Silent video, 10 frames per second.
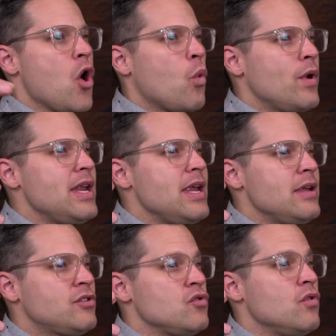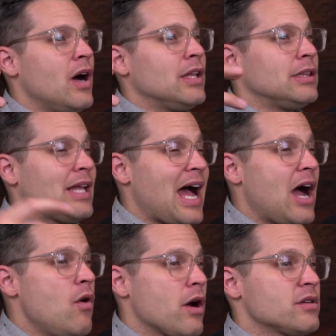We need to
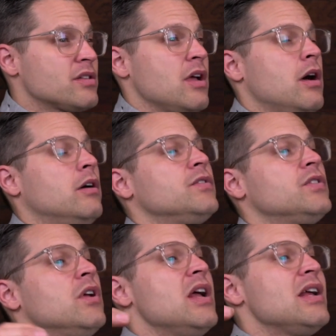allow ourselves